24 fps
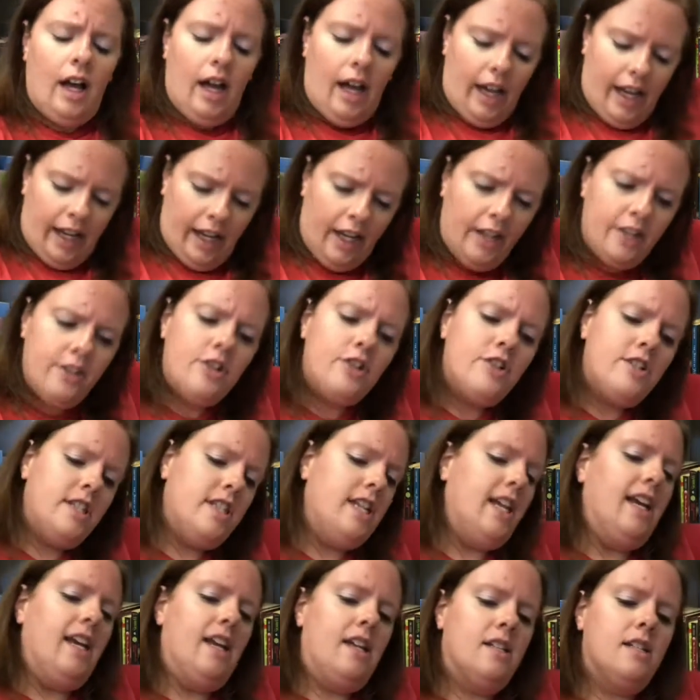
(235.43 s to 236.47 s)
"I
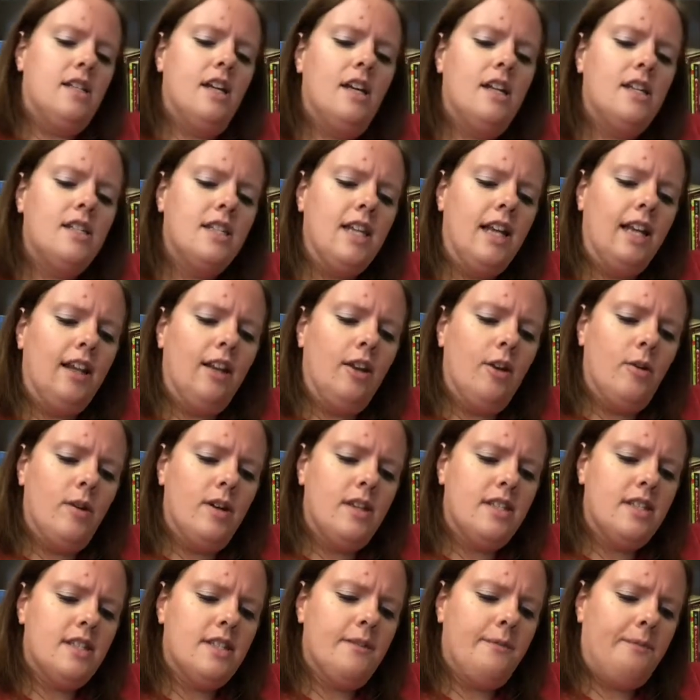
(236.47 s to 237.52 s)
understand," said
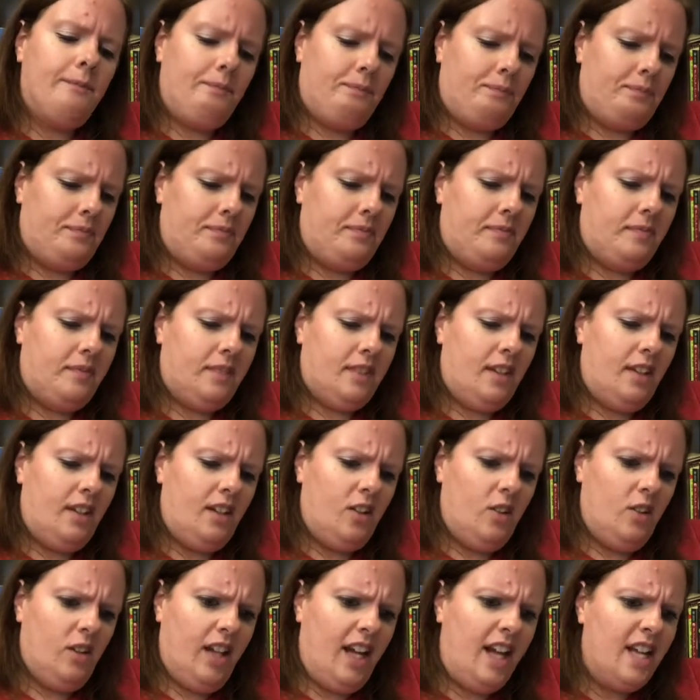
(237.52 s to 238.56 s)
Lewis.
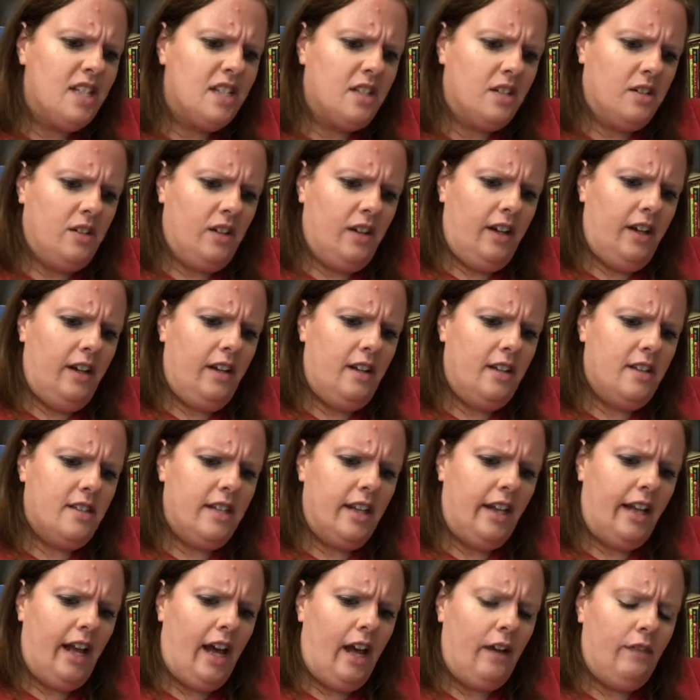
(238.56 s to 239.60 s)
"Well, that's good,"
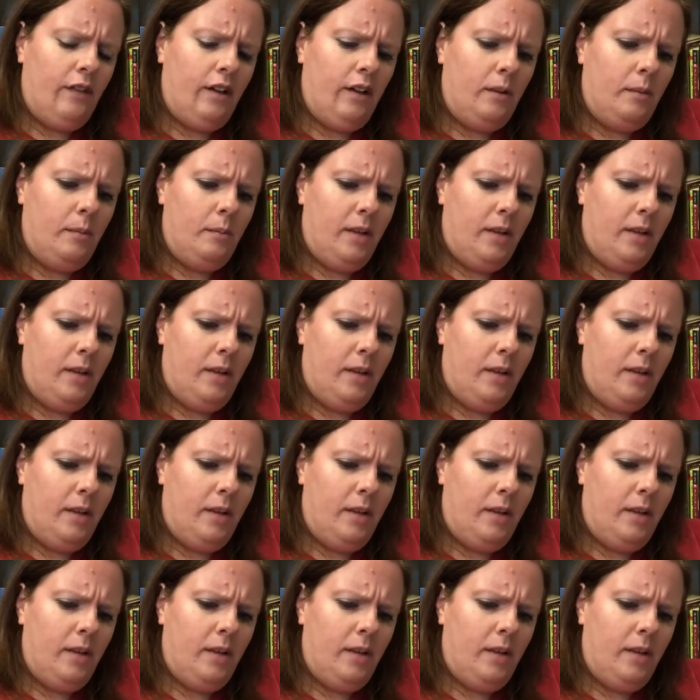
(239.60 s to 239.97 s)
said Calvin,